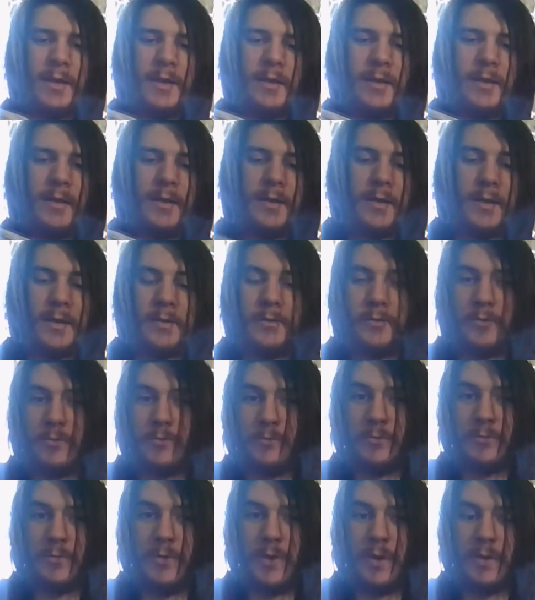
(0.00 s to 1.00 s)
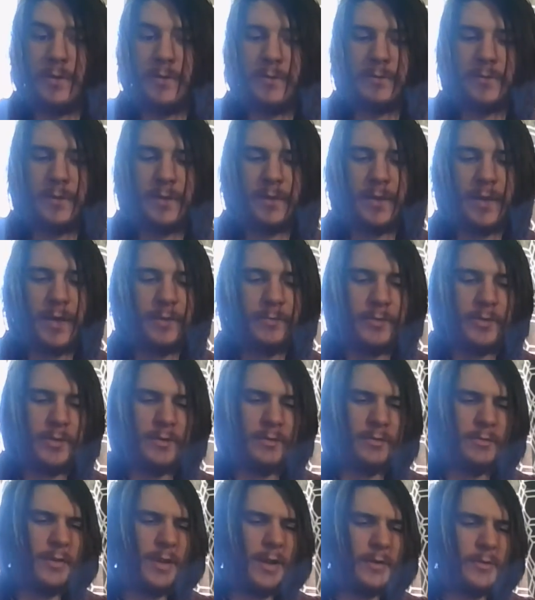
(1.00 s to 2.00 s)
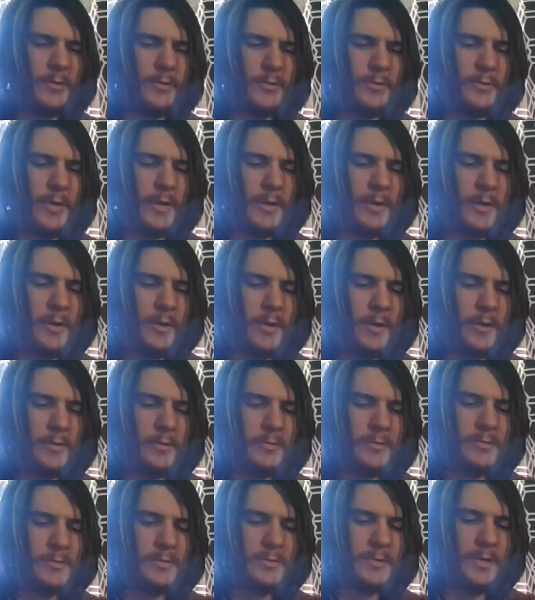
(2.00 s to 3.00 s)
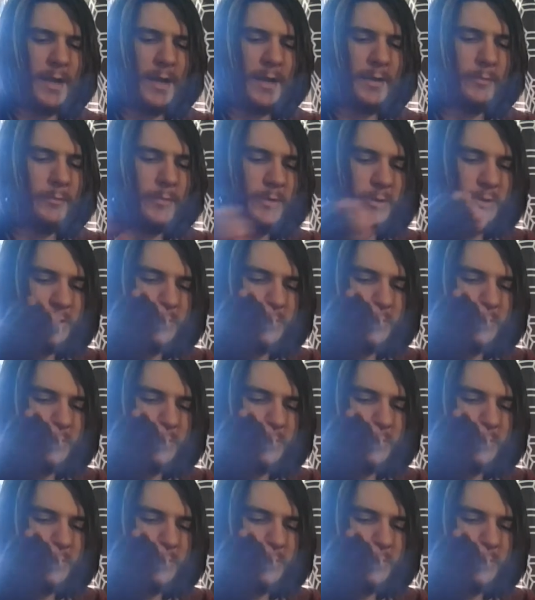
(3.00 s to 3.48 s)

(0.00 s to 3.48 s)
and I don't regret it. It came with a lot of great cards. I